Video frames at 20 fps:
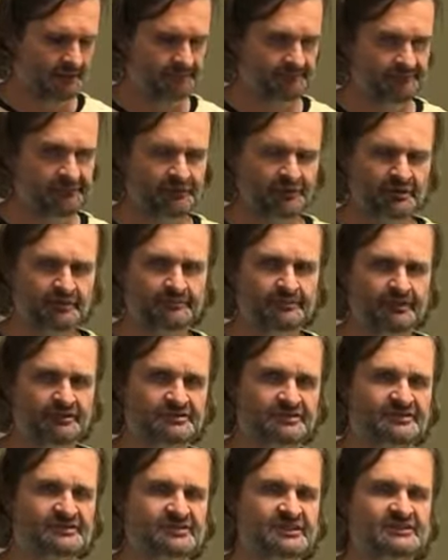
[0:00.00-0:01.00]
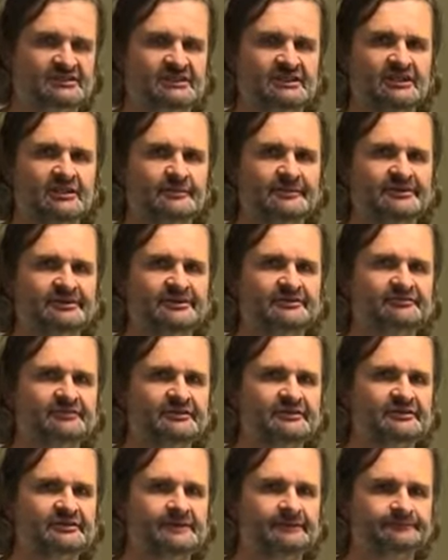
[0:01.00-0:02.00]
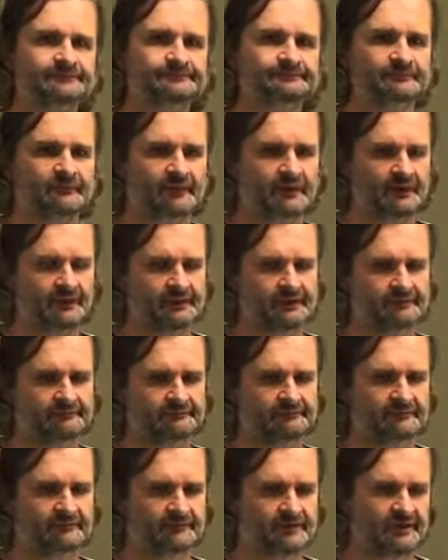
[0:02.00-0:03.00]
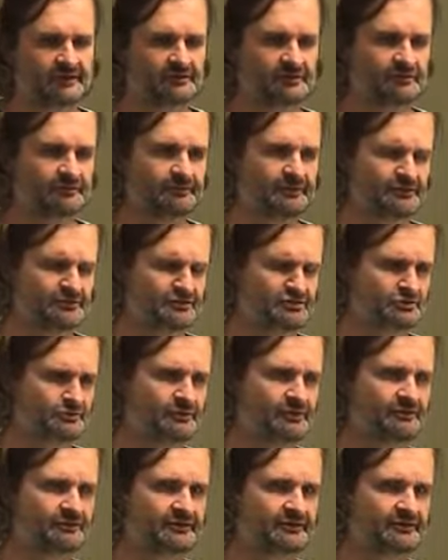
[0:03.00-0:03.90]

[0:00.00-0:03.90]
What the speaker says: For composites that's a little bit different. In composites we